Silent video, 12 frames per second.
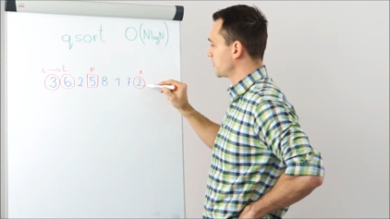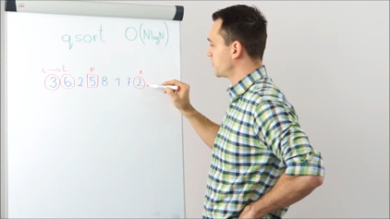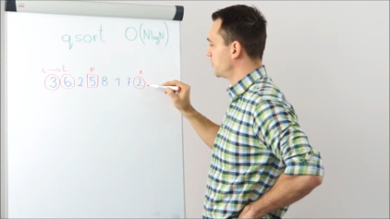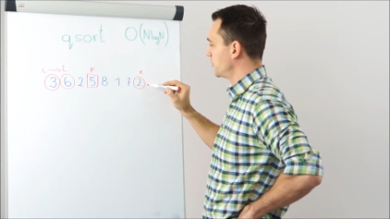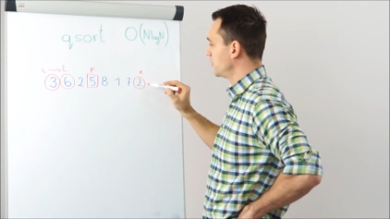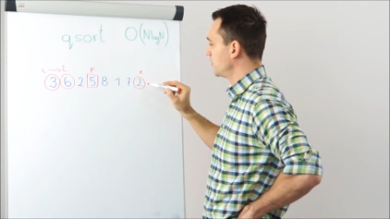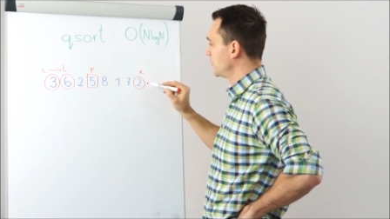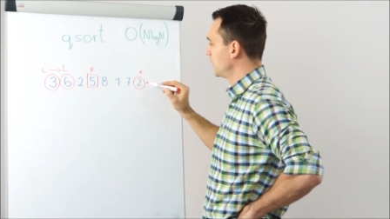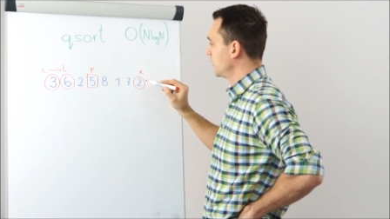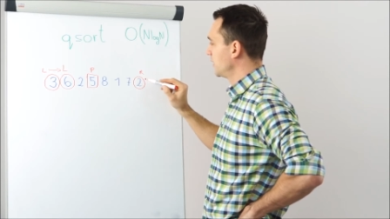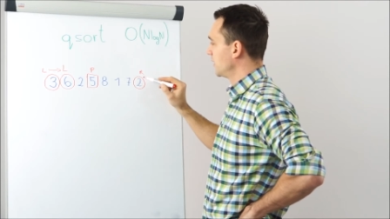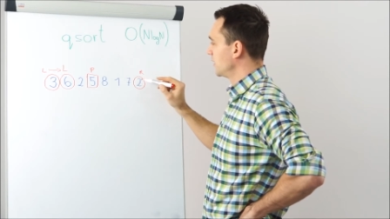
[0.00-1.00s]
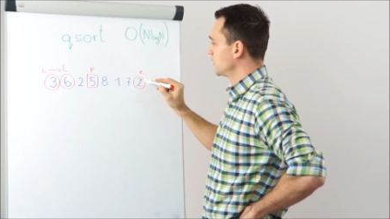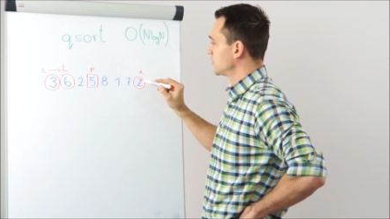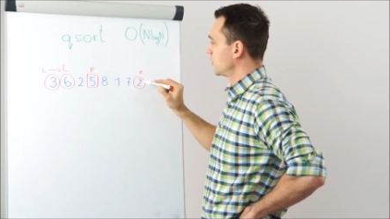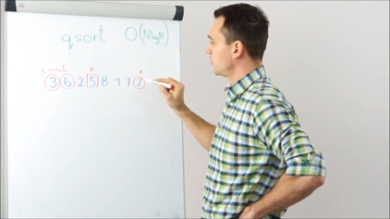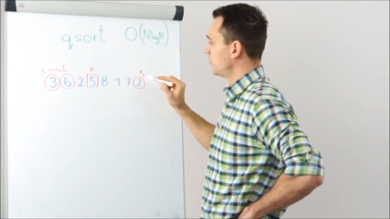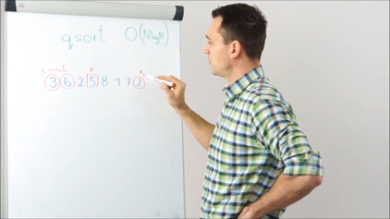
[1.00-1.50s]
2,
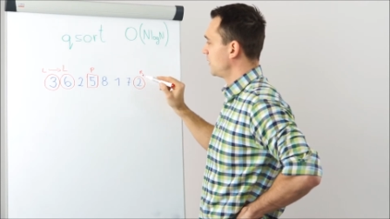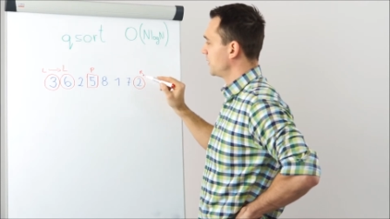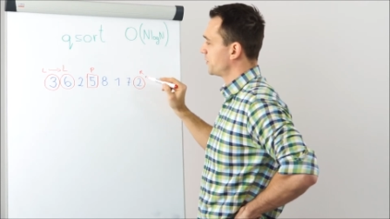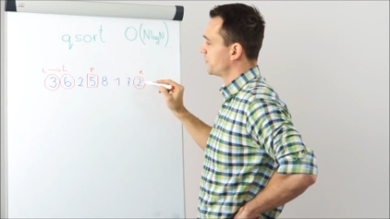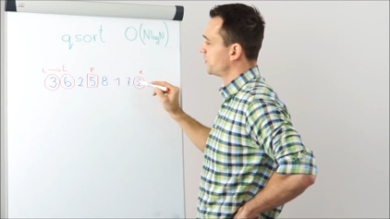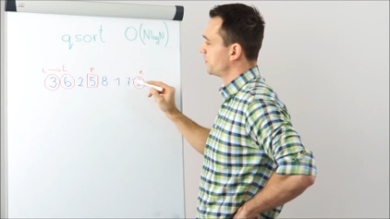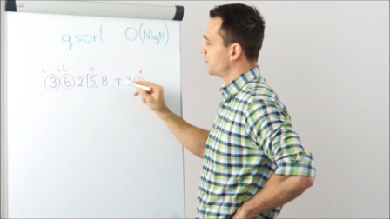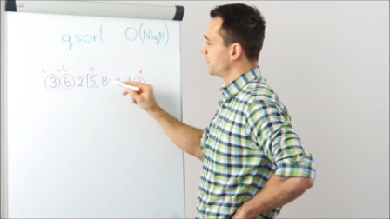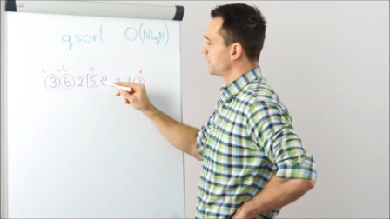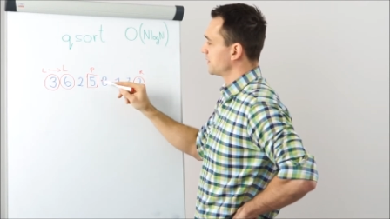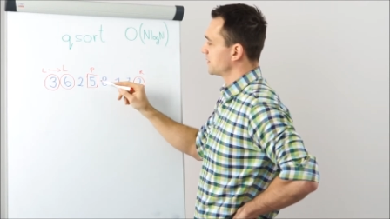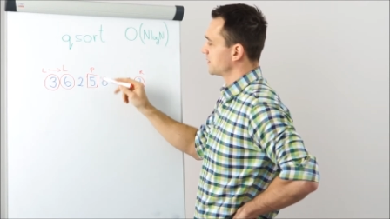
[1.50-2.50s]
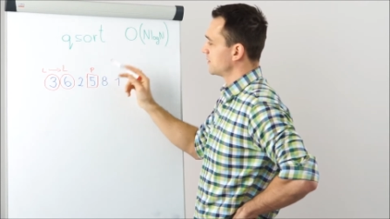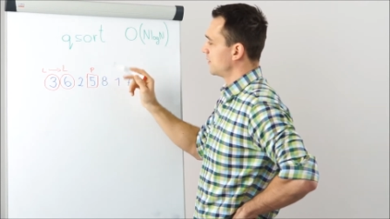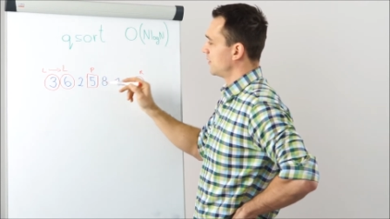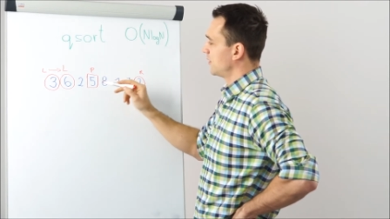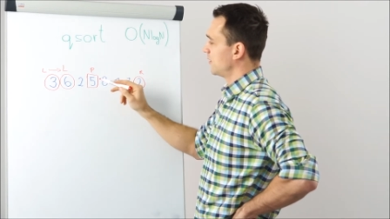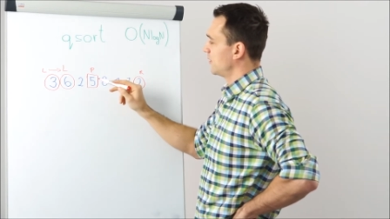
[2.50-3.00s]
so and 2 is
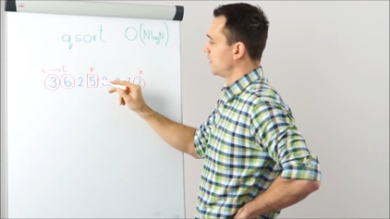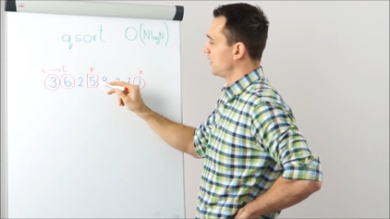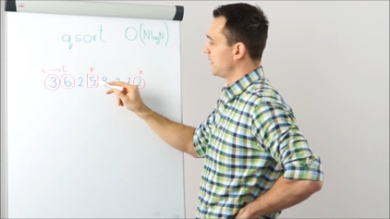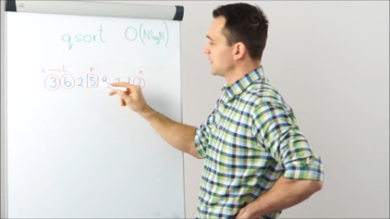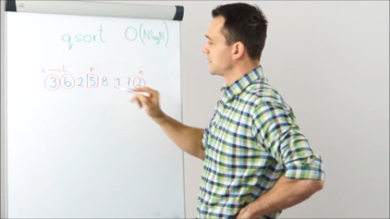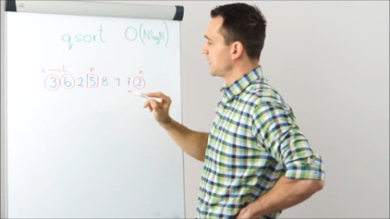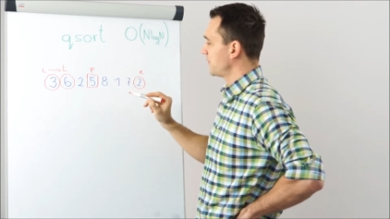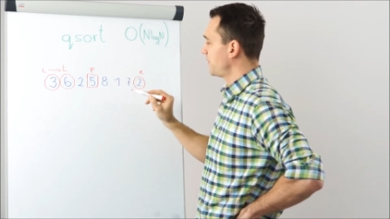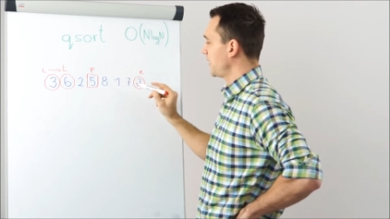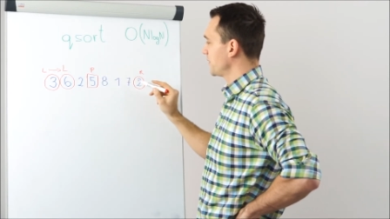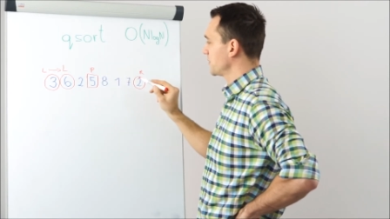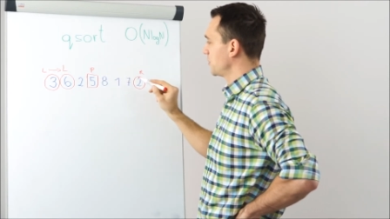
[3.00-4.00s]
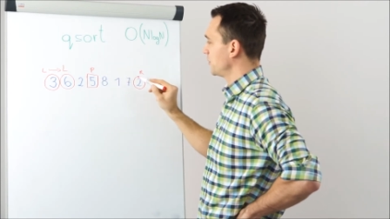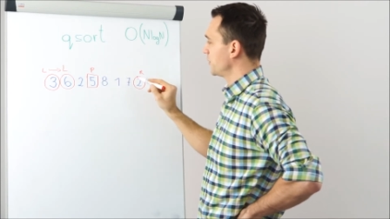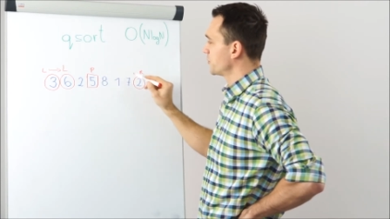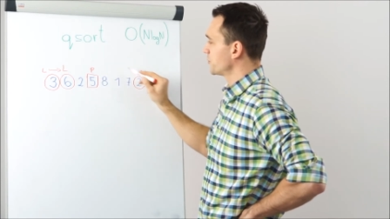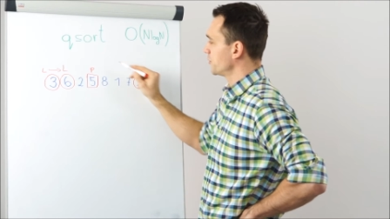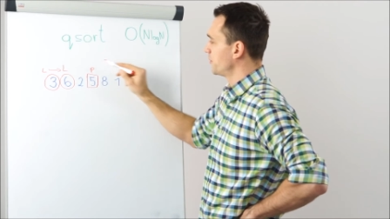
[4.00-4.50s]
less than 5, so
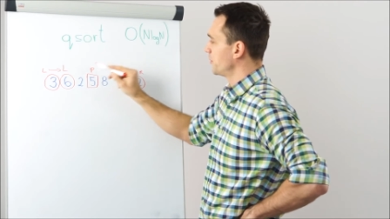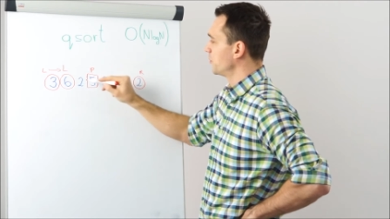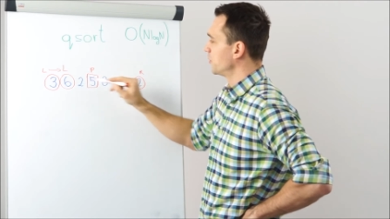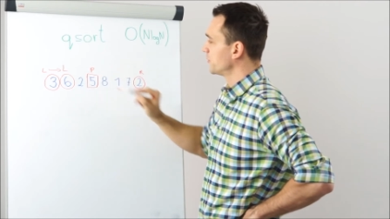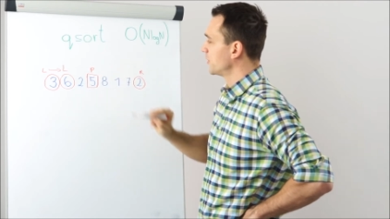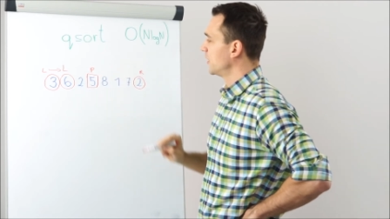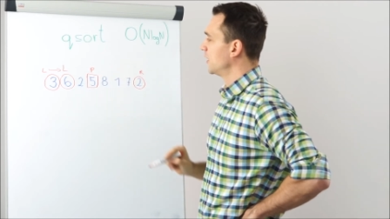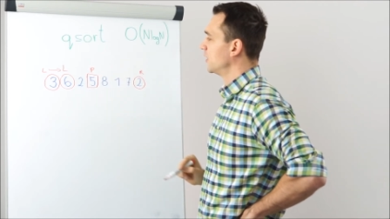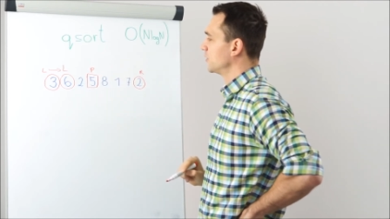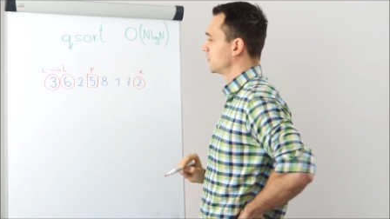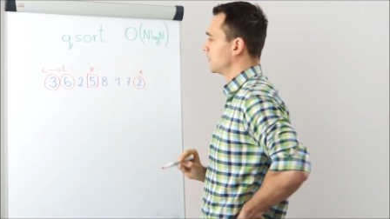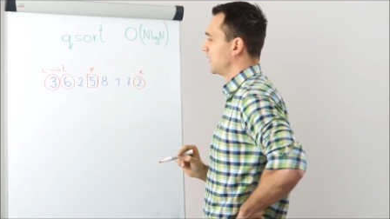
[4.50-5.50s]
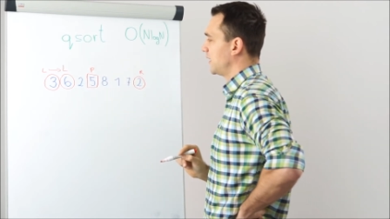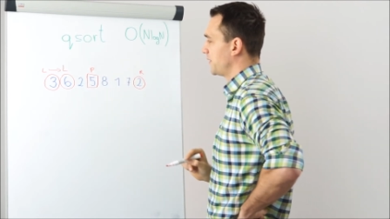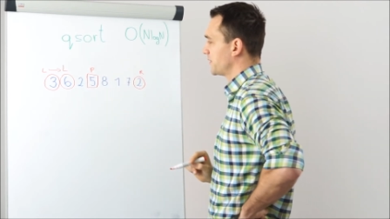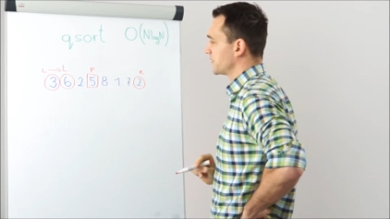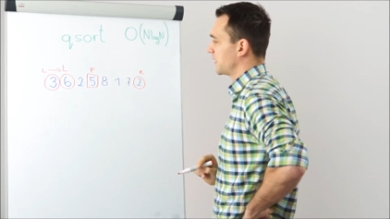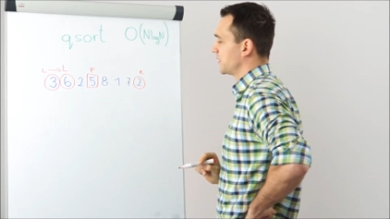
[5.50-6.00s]
it should be moved to the
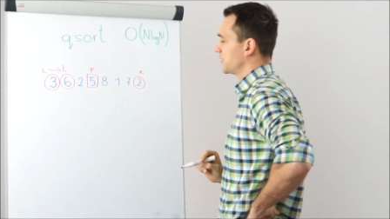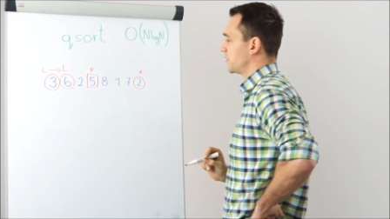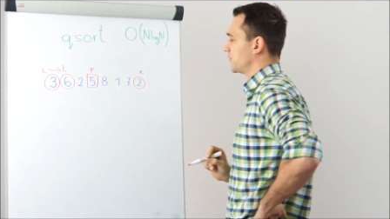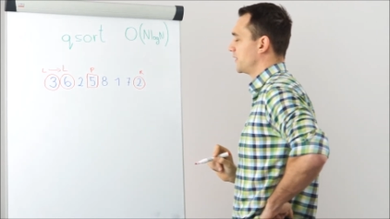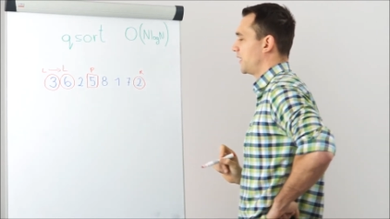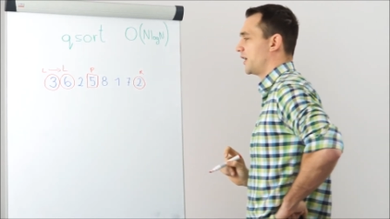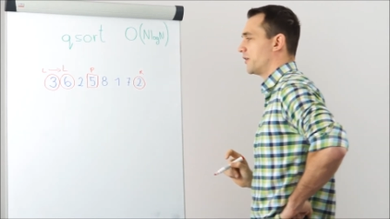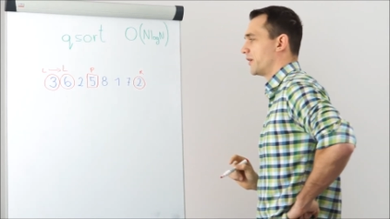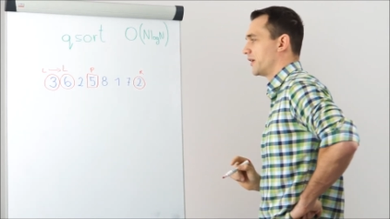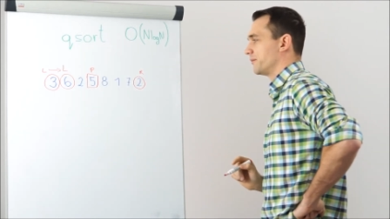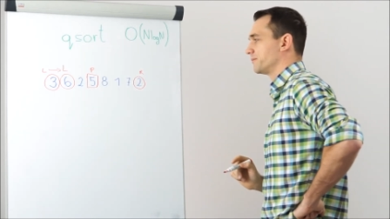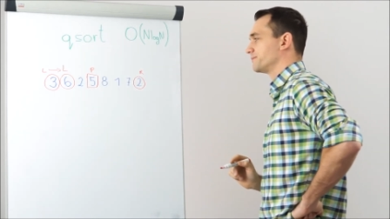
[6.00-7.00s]
left side of the array.